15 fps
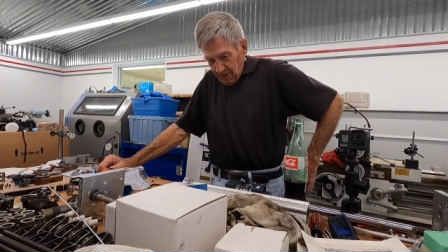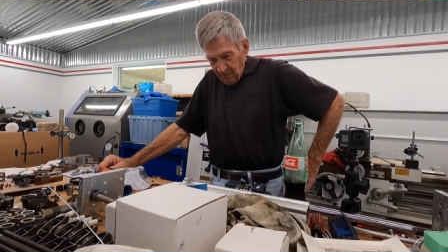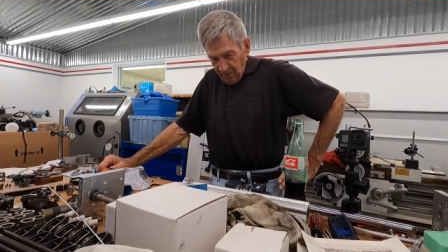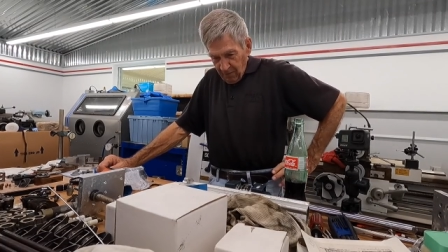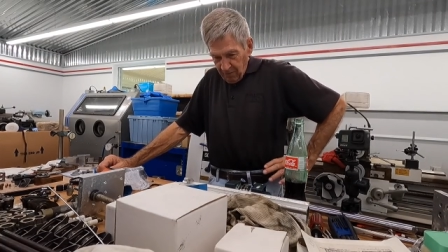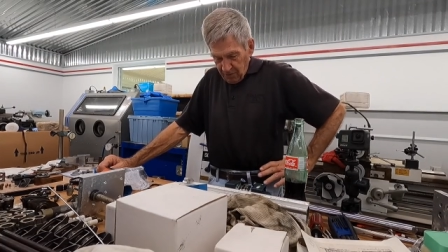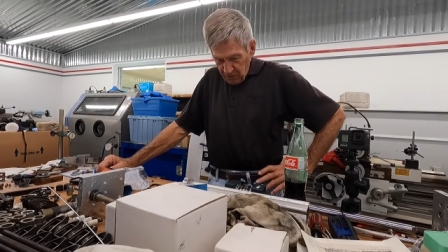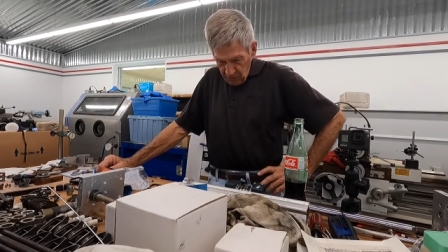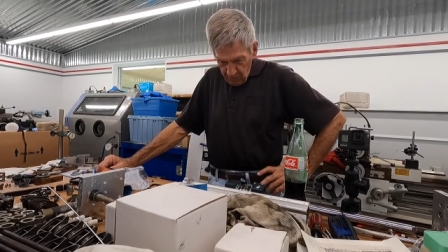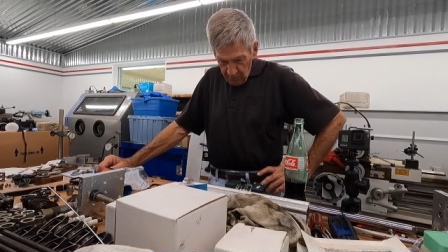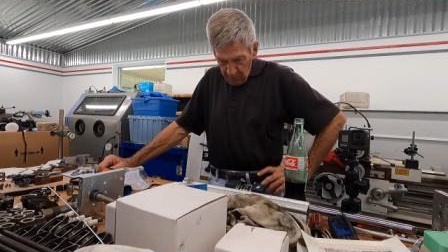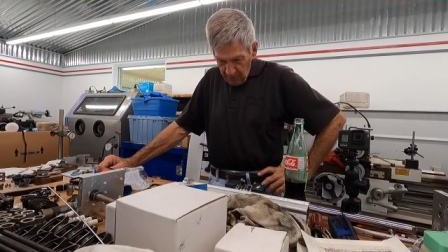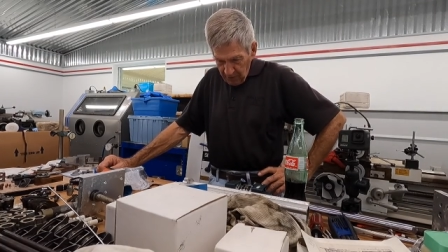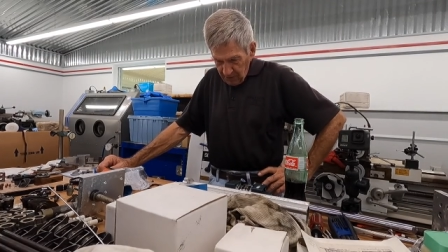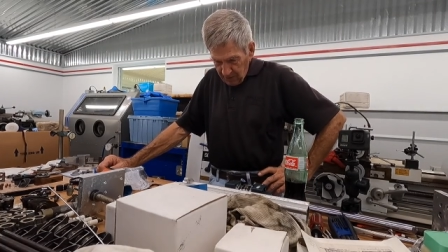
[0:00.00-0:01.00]
I've owned
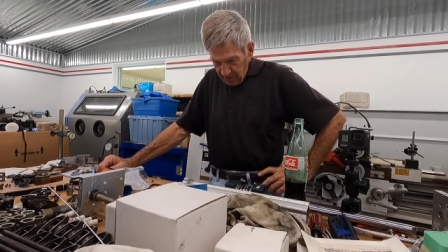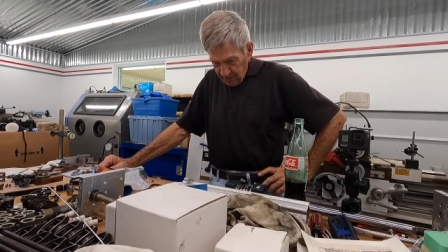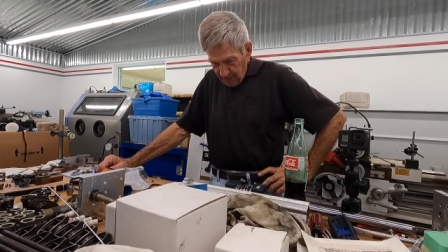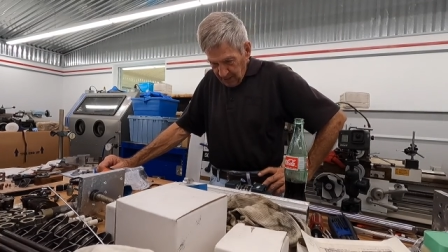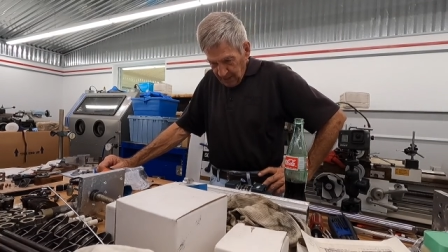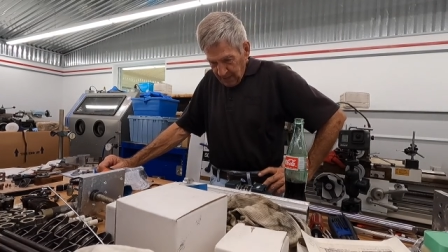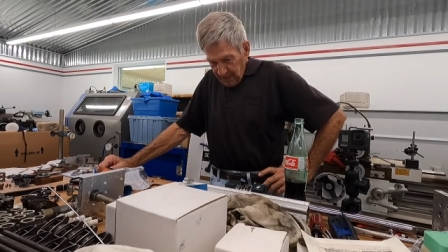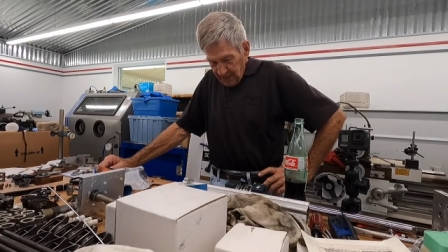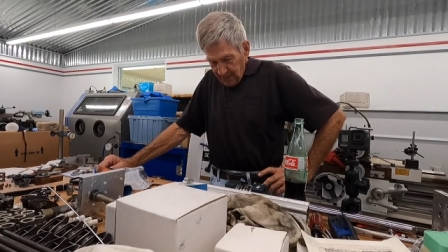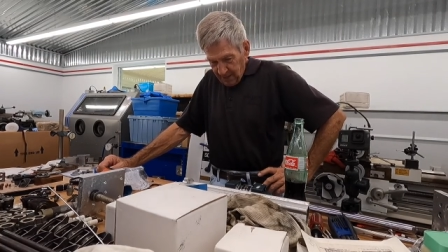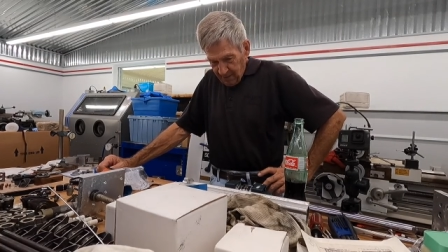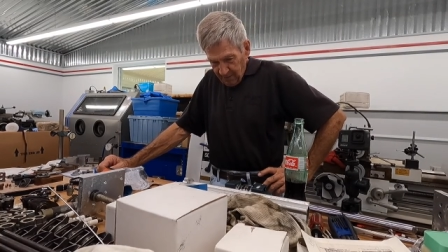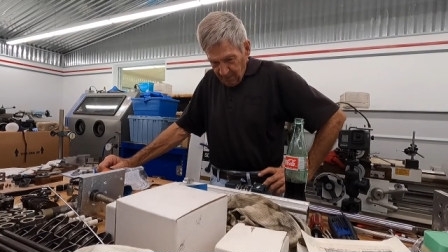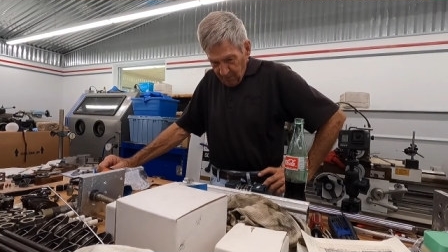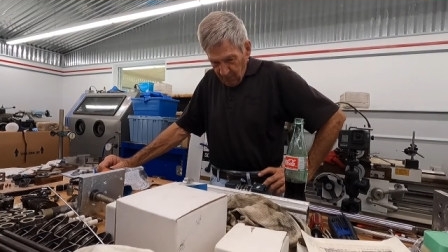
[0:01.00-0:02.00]
Supras and
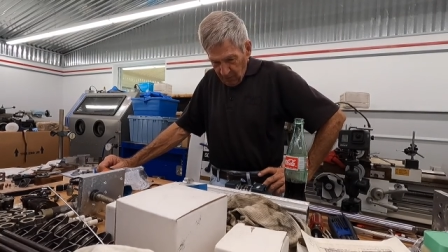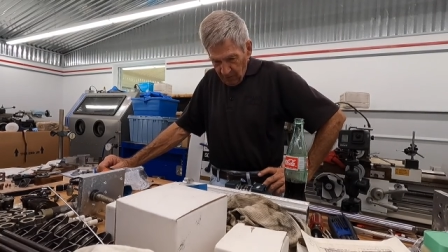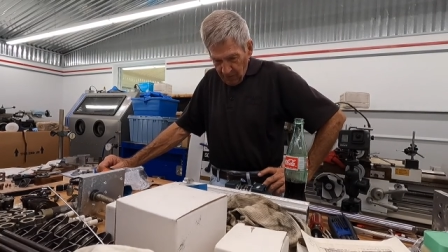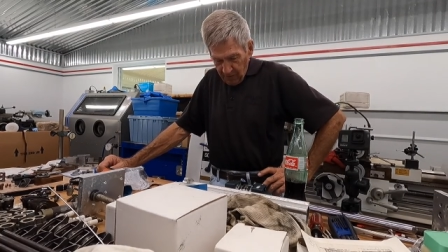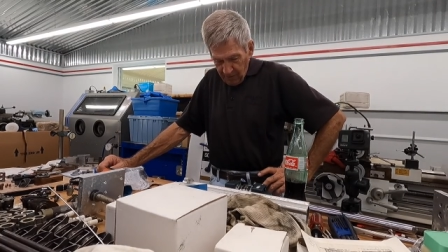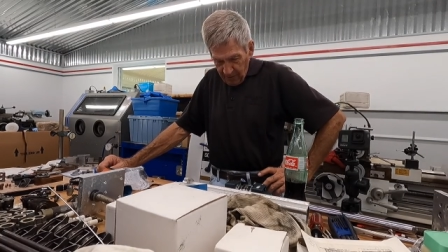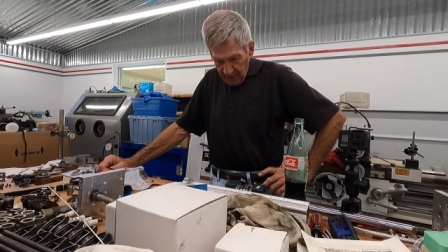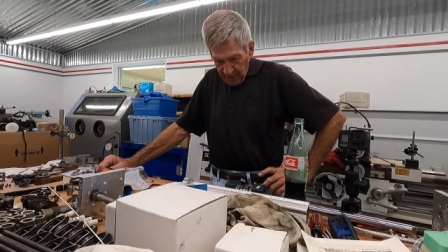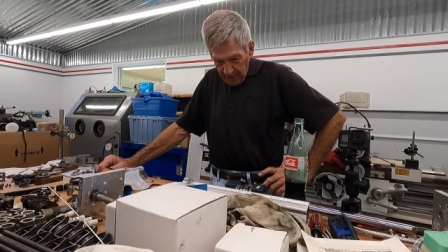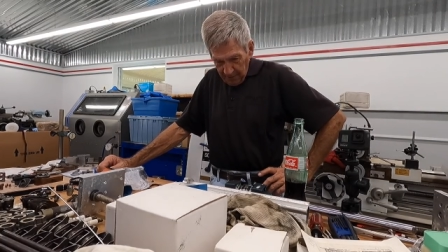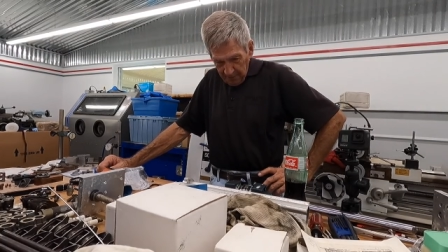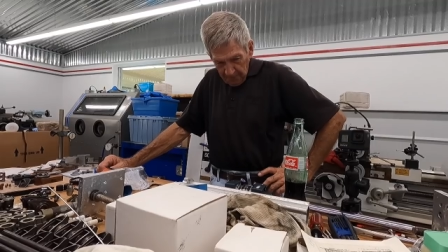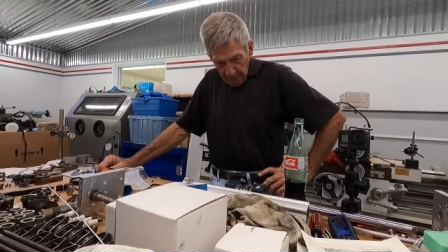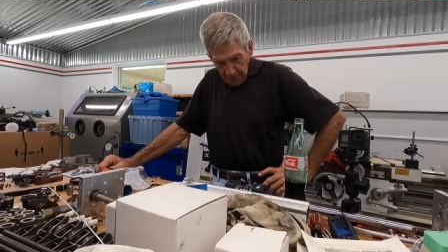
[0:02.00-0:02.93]
uh, Buick uh,